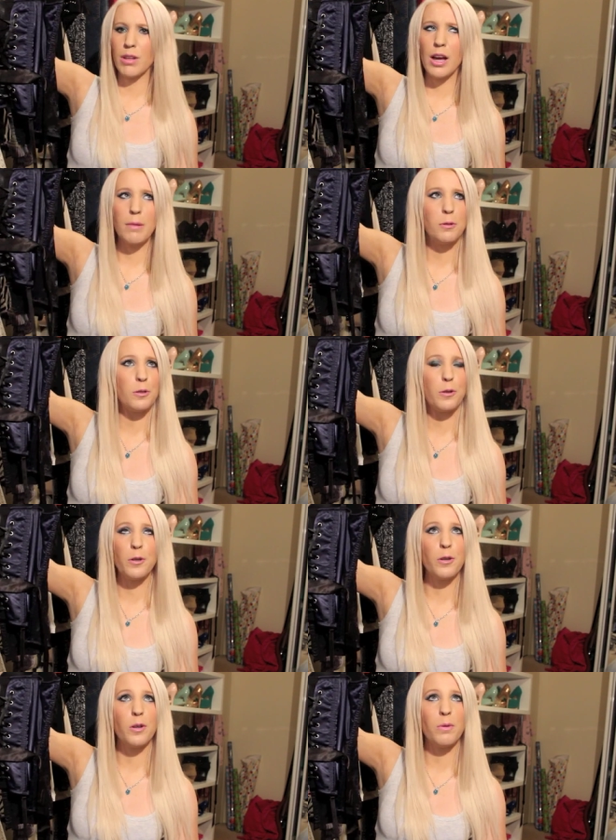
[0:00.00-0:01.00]
I'm
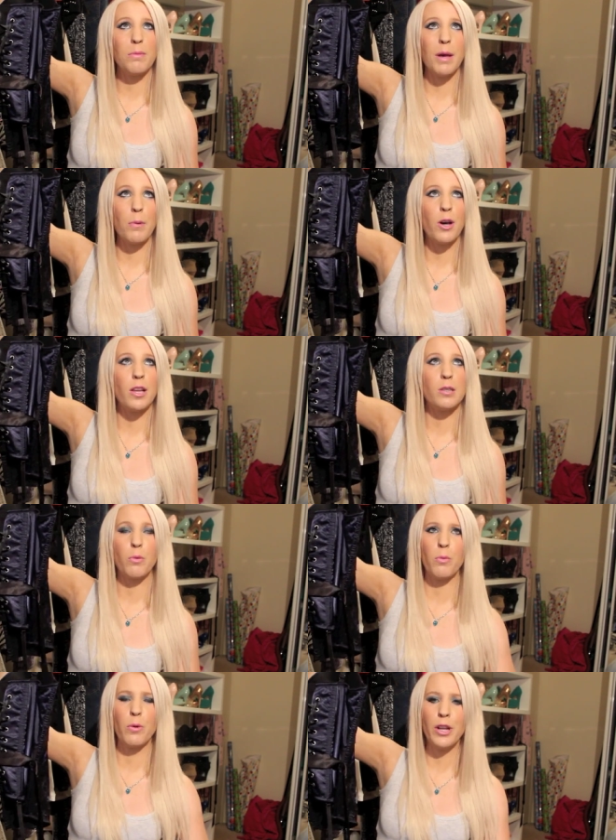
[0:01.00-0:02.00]
so not good with my words.
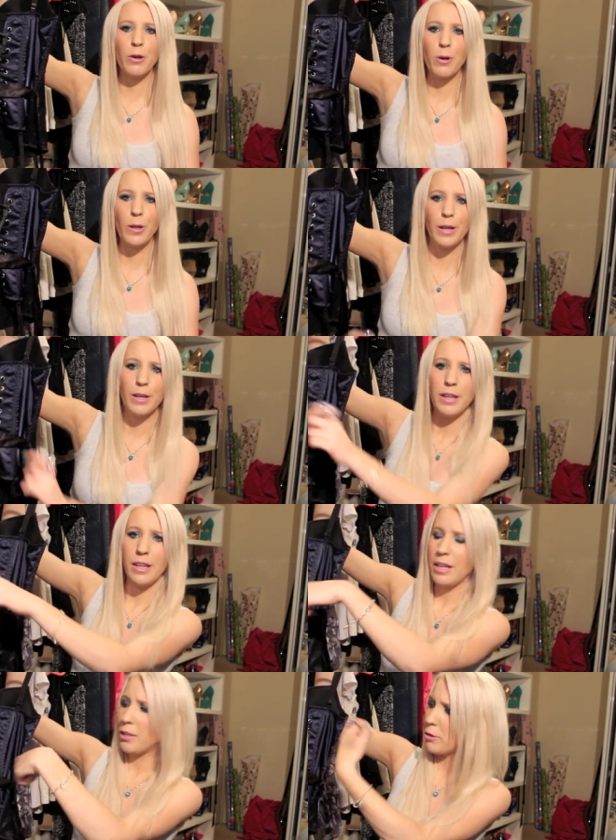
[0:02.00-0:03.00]
What do you call it?
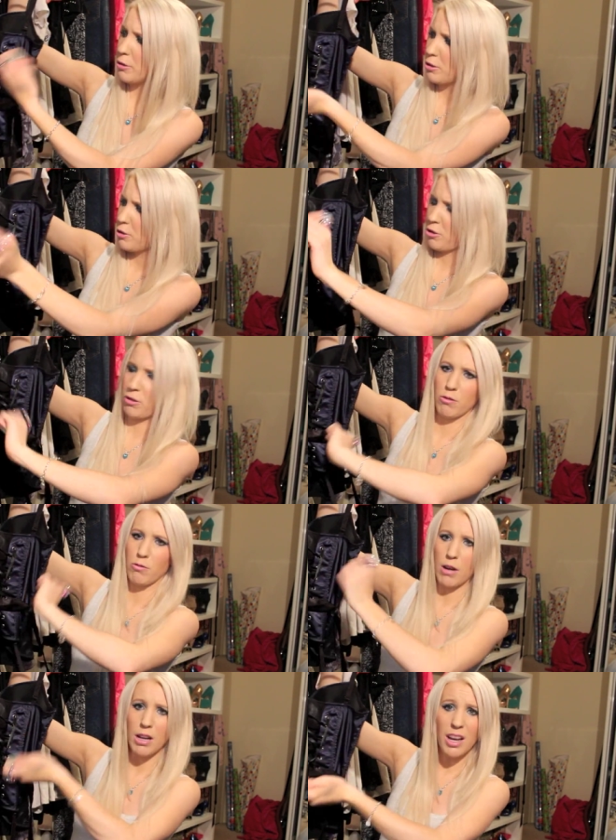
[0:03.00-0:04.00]
It's all
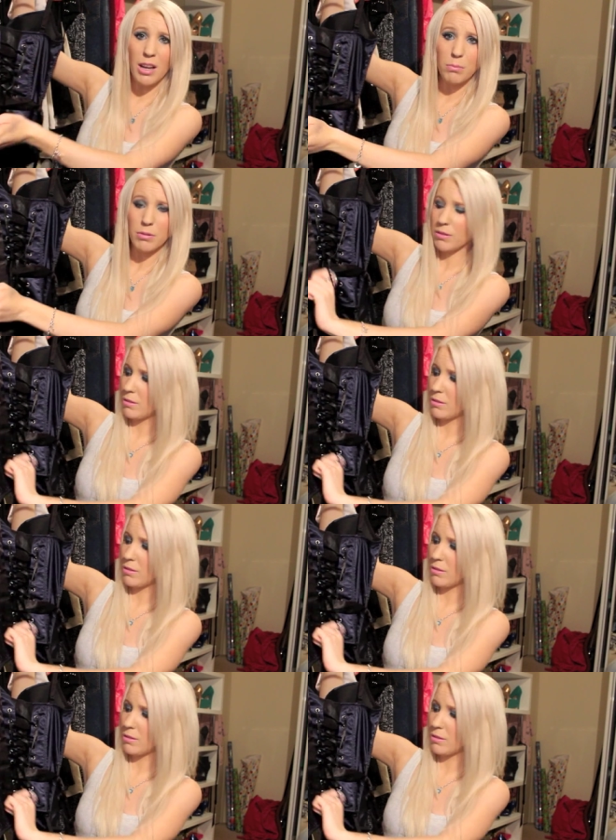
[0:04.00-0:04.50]
strung up